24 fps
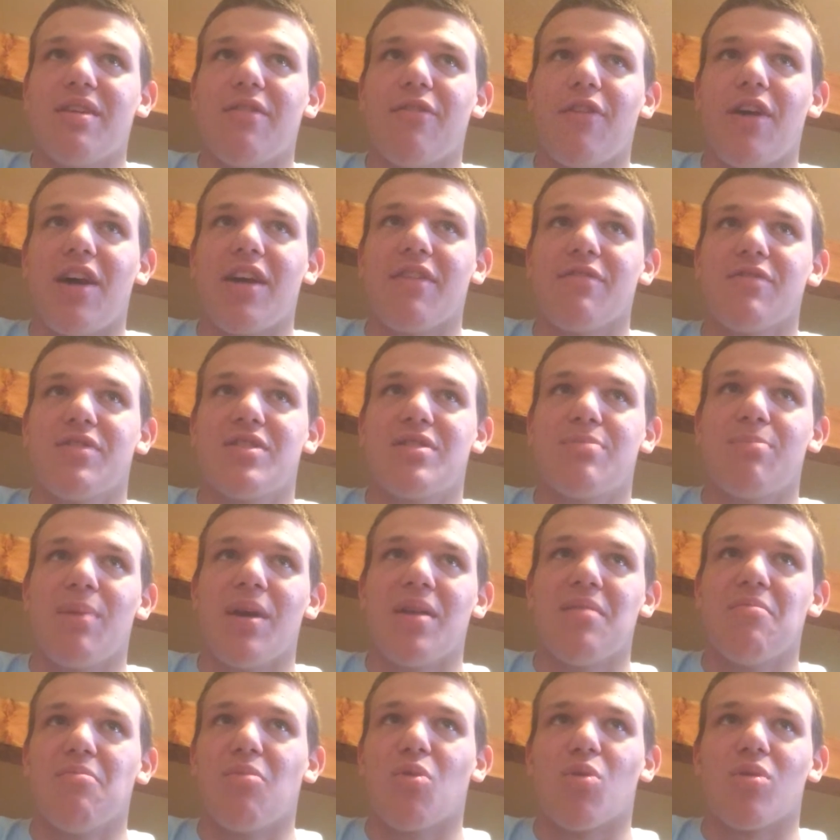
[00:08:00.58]
I've
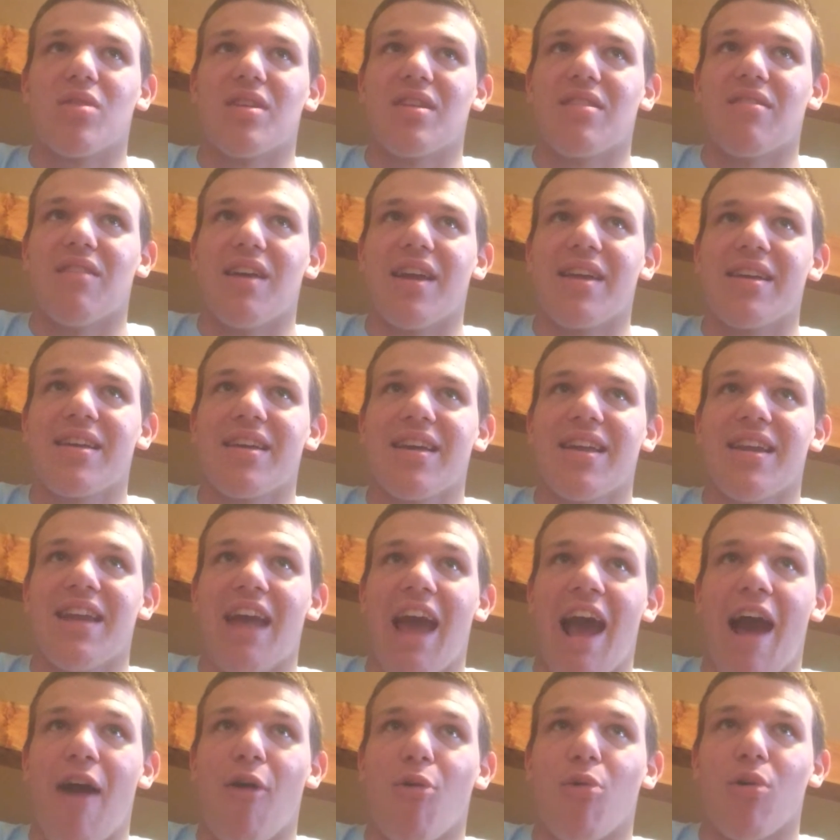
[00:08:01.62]
spent more than like an
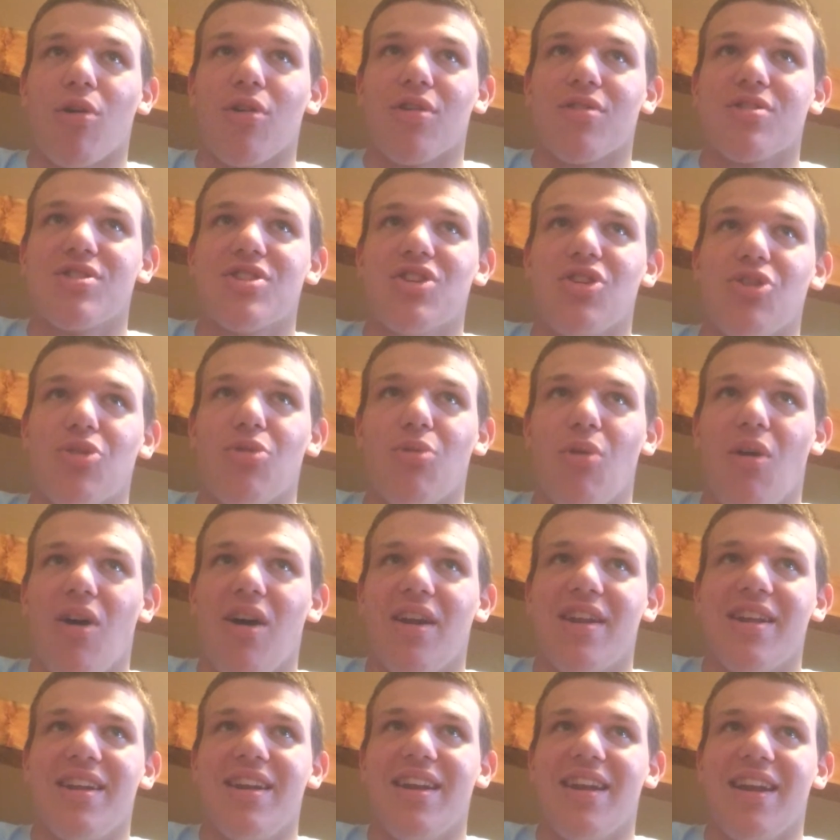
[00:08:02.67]
hour or 2
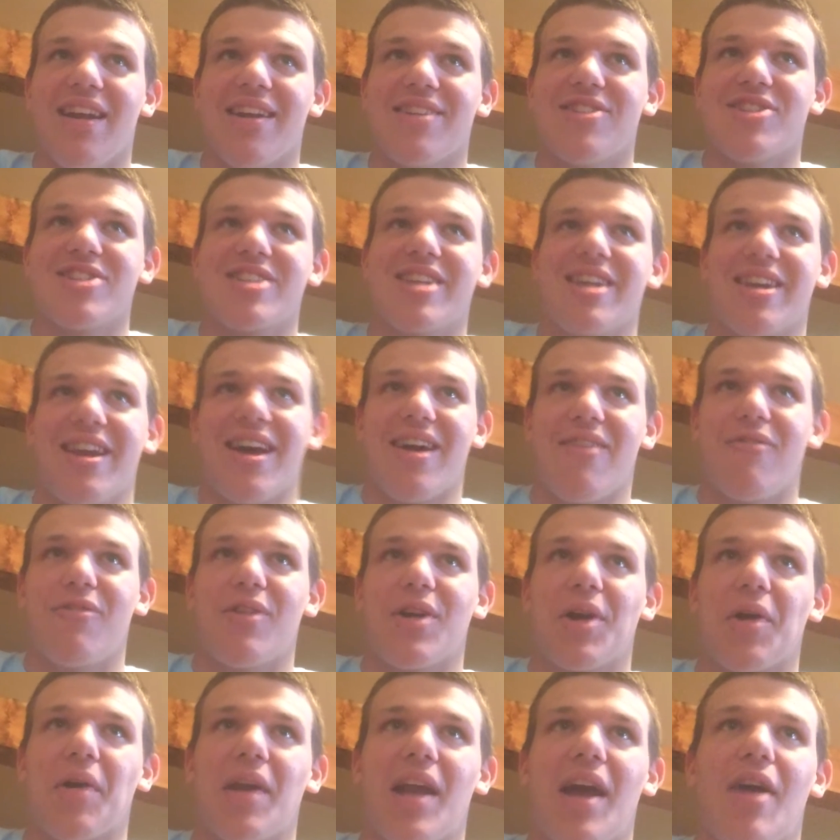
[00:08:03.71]
on it and I just cannot
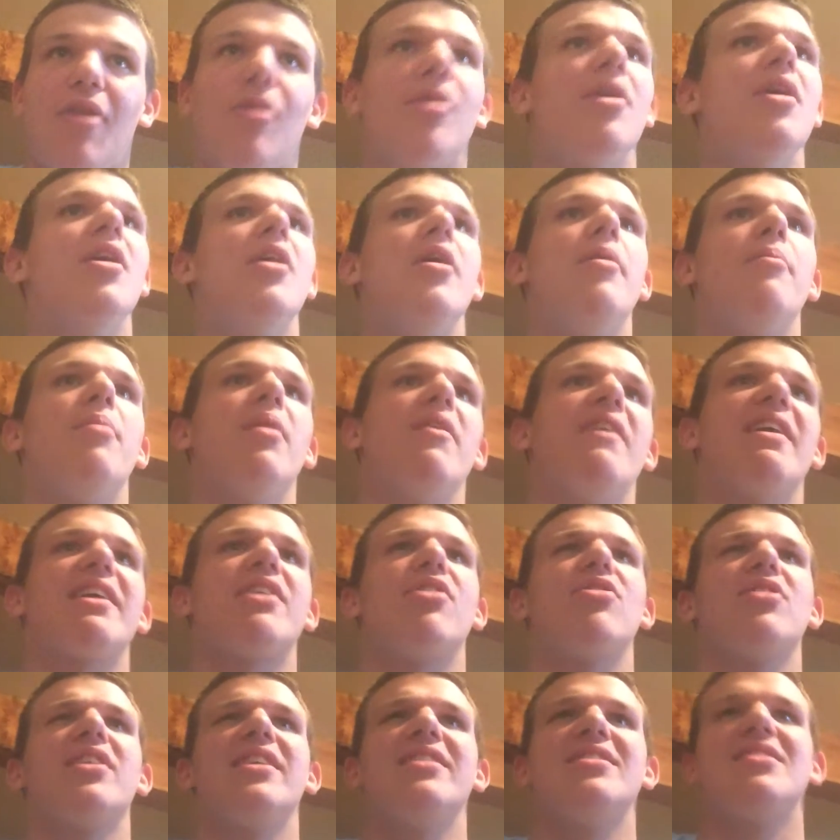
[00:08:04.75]
figure it out. But like
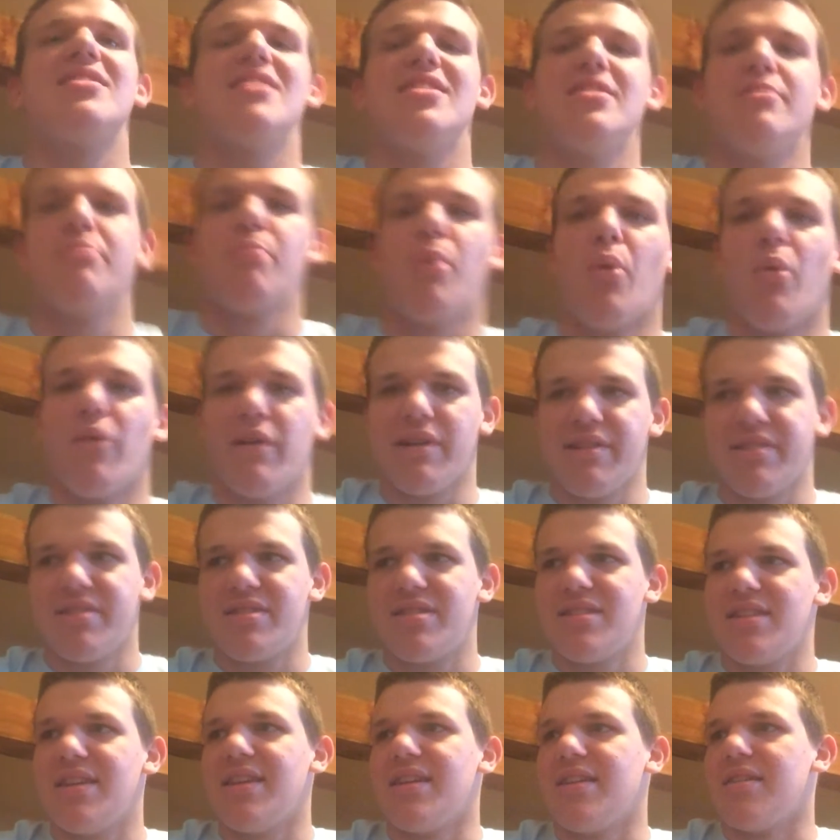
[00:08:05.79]
I'll get to these
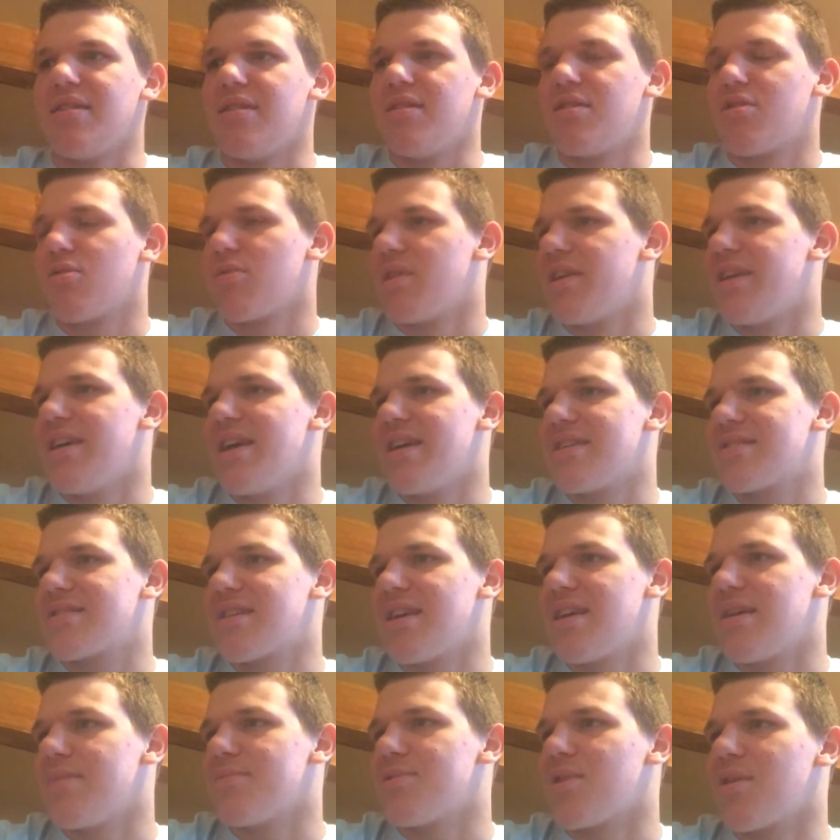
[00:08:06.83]
points in 3DS
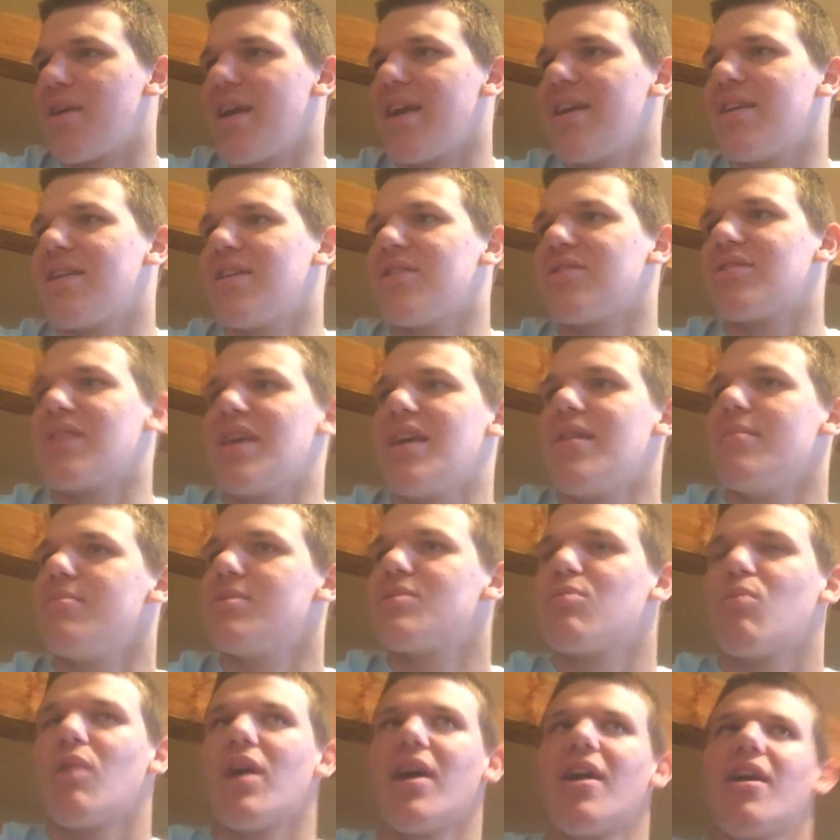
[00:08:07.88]
games or handheld games
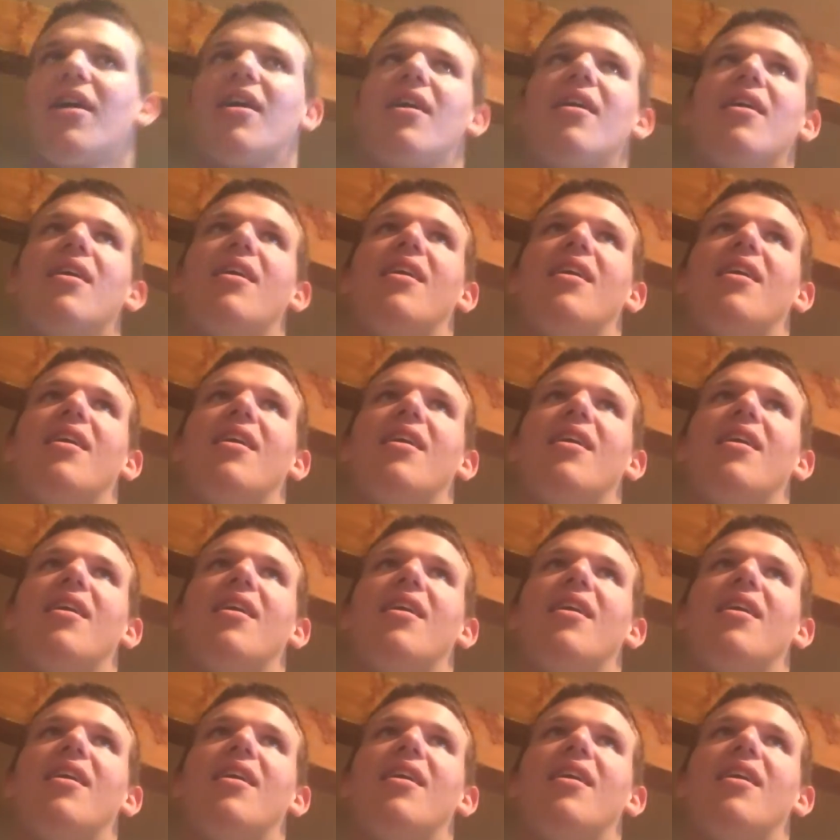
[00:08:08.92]
where